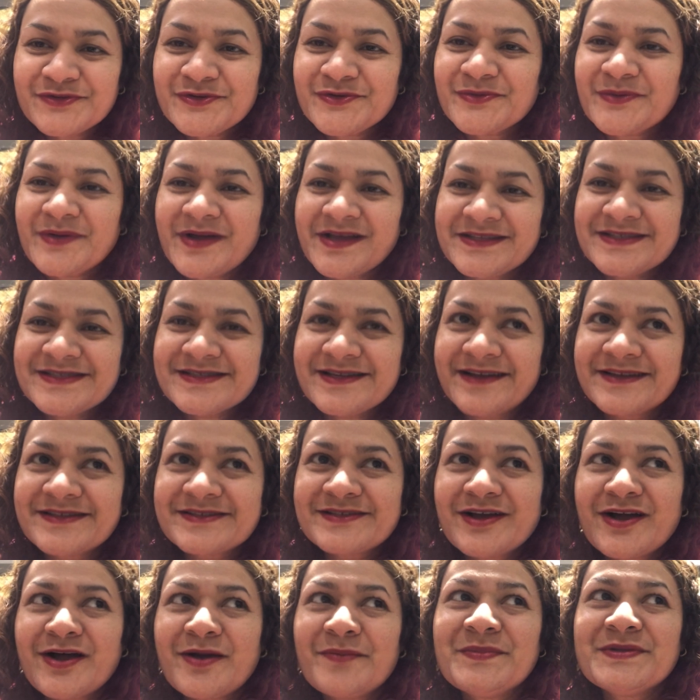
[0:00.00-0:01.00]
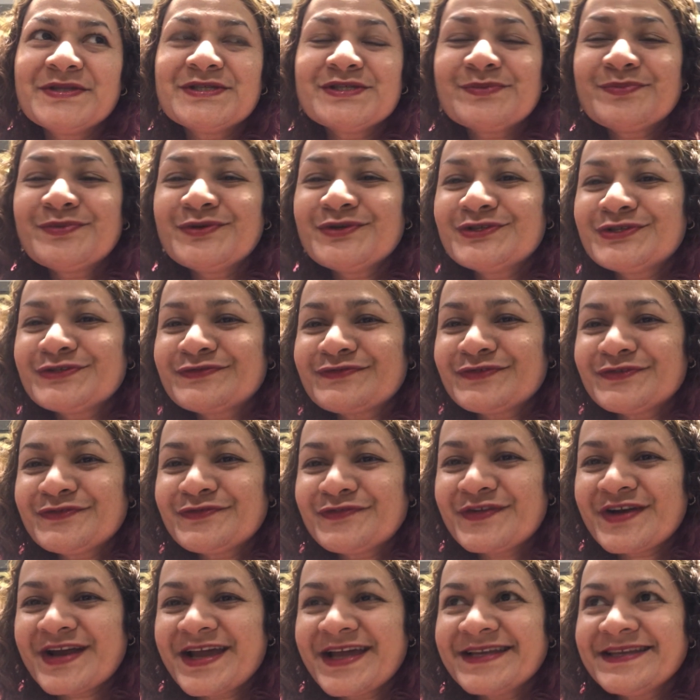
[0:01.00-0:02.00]
Through Arts.com. It's a beautiful
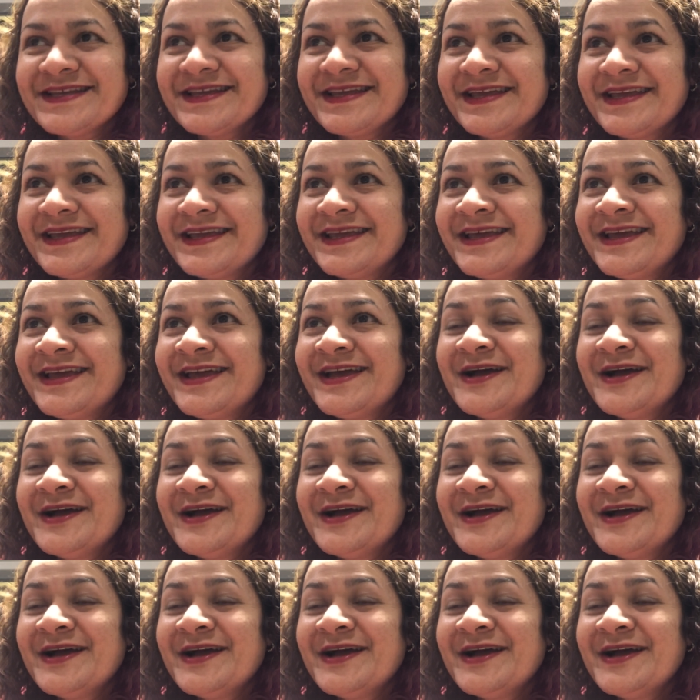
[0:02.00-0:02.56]
Friday.